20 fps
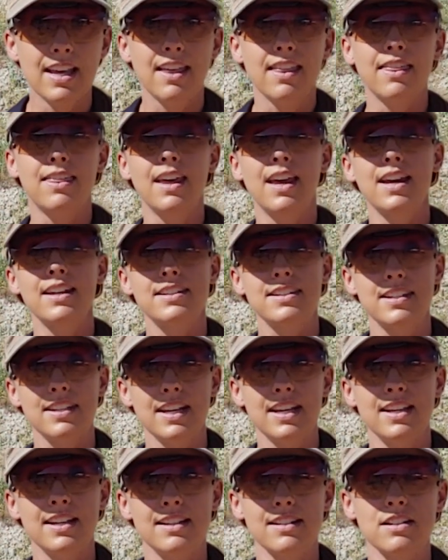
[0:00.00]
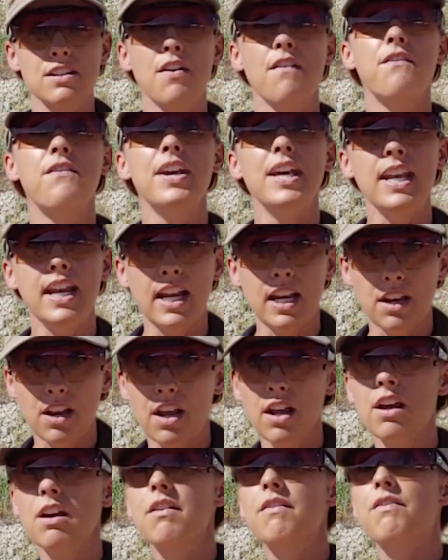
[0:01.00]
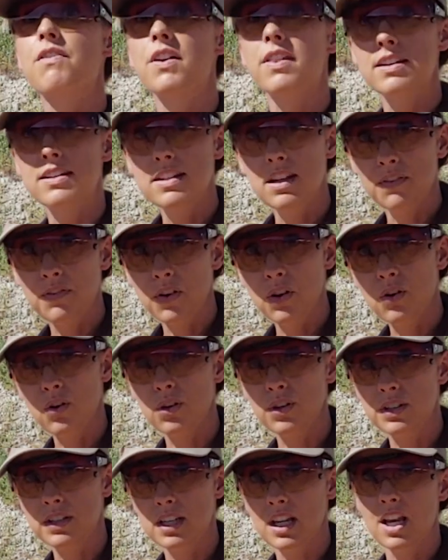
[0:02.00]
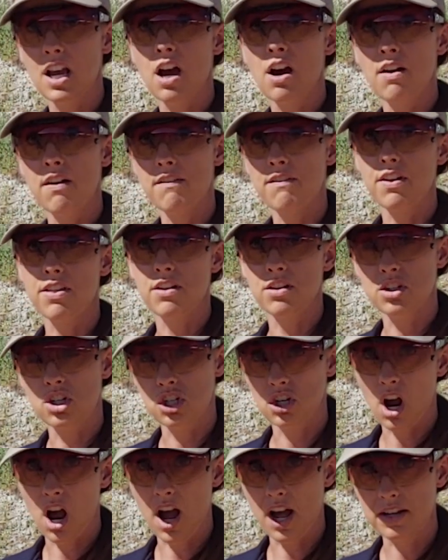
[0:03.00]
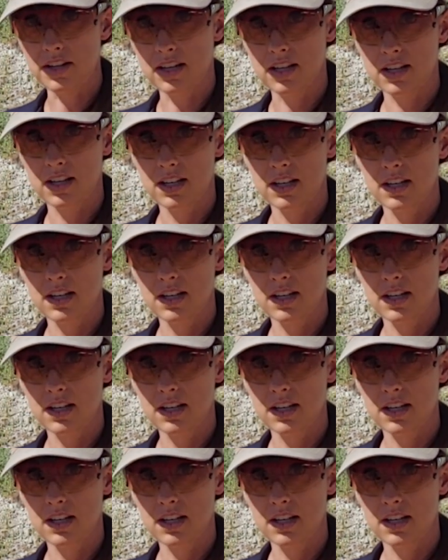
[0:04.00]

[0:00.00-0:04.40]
that is fitting for the difficulty of the shot.